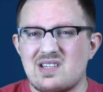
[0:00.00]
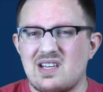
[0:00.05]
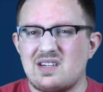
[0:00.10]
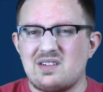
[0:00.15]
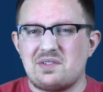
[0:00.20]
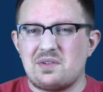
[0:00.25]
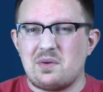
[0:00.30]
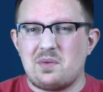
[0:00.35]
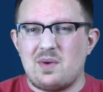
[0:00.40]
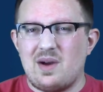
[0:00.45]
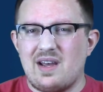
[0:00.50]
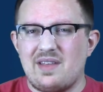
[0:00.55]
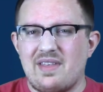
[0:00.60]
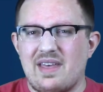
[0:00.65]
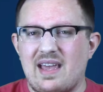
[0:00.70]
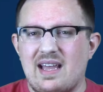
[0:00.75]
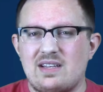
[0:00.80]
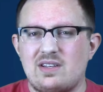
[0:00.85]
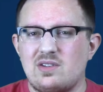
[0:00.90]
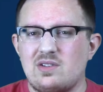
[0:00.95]
I don't know why
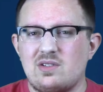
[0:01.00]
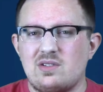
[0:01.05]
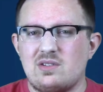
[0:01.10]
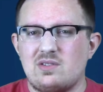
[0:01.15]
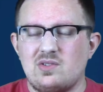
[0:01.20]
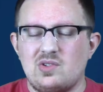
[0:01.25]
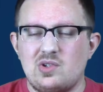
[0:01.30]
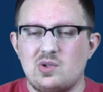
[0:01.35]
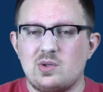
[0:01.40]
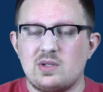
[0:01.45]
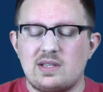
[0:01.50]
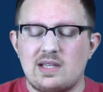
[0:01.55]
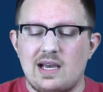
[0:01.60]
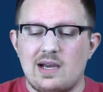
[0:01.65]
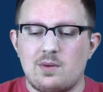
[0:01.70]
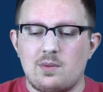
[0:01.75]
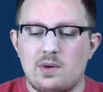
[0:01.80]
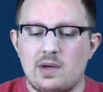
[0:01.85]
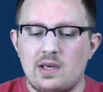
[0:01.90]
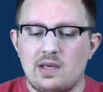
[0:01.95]
they had to do it
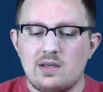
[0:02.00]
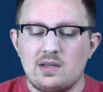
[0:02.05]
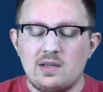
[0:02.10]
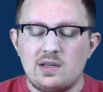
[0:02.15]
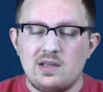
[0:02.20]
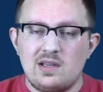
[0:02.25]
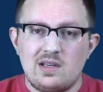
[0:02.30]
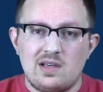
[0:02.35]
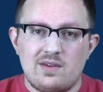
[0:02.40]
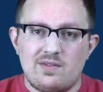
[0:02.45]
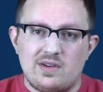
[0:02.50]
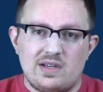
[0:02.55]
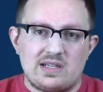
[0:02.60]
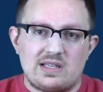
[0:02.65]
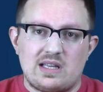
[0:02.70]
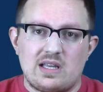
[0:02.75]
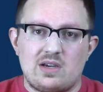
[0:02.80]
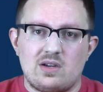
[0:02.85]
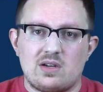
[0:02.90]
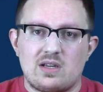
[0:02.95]
that way. Felt
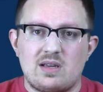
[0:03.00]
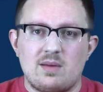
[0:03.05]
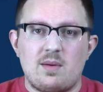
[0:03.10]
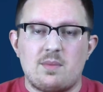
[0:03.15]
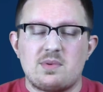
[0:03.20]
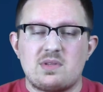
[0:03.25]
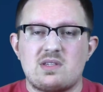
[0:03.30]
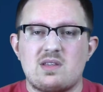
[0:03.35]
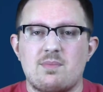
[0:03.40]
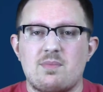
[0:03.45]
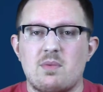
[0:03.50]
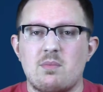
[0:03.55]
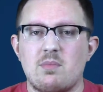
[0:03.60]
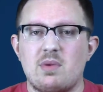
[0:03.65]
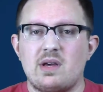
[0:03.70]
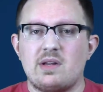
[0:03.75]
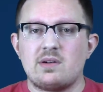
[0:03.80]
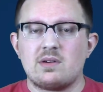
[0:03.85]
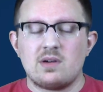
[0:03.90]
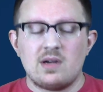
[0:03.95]
like they could have come up with something
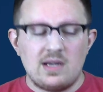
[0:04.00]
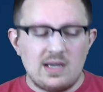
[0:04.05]
better.